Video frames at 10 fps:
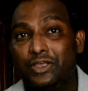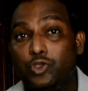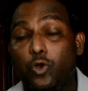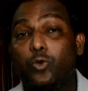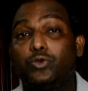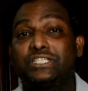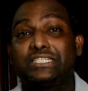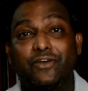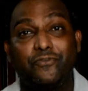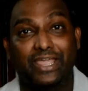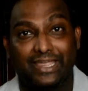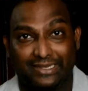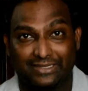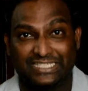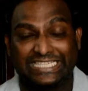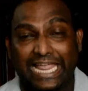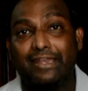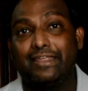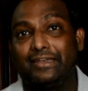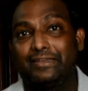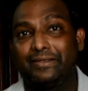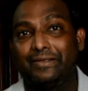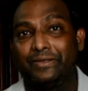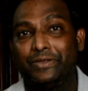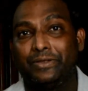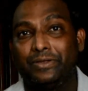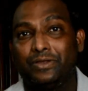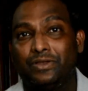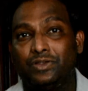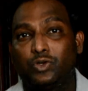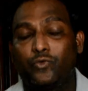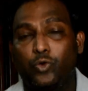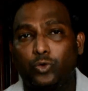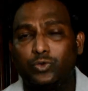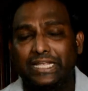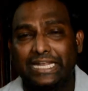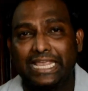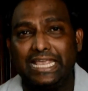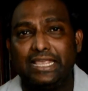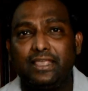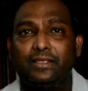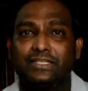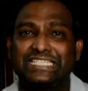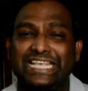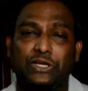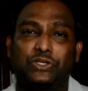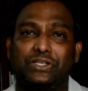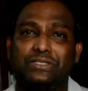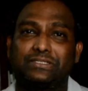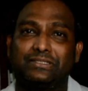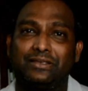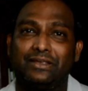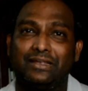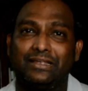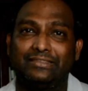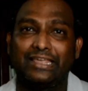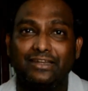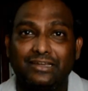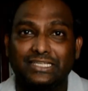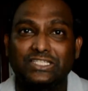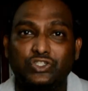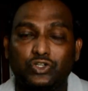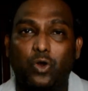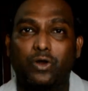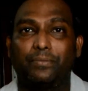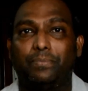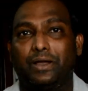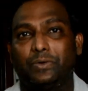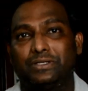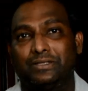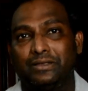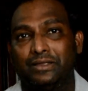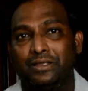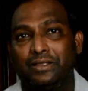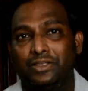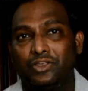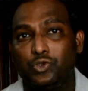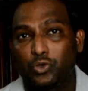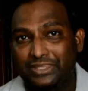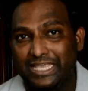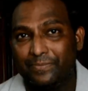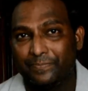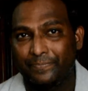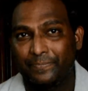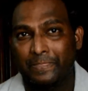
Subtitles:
You're going to survey it, scan it, to go to the key sections that does talk about your theme.